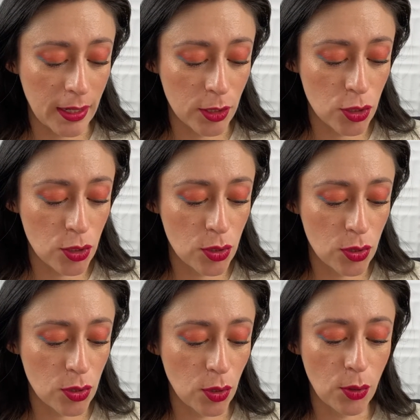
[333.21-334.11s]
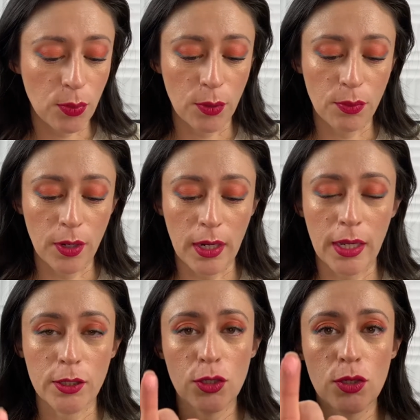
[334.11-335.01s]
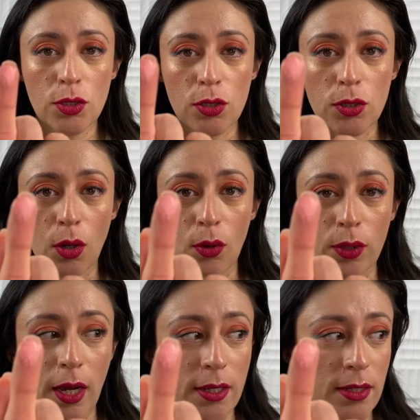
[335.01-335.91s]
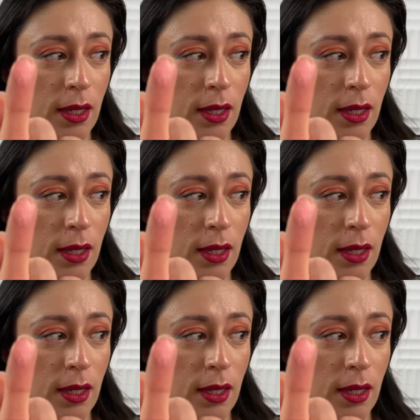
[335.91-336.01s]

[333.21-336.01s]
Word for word: and it's super pretty. It's so nice.